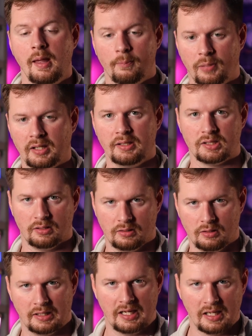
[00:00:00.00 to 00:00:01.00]
But
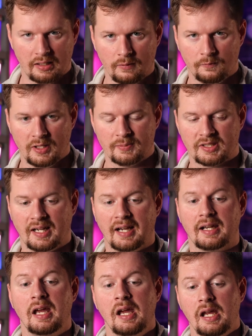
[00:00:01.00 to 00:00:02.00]
again, flip side,